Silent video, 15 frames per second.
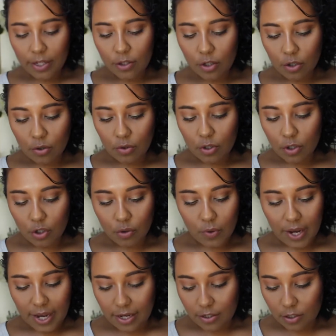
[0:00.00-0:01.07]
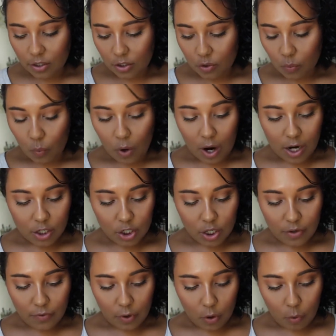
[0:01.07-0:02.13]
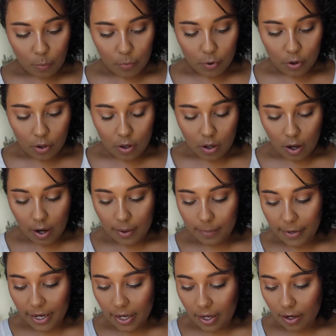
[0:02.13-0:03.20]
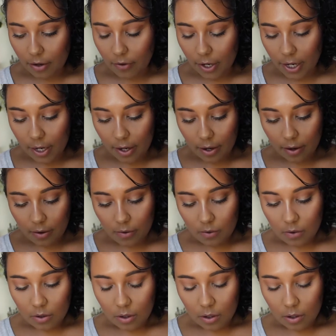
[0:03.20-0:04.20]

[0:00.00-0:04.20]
going to do a swatch of Opal on my hand right now.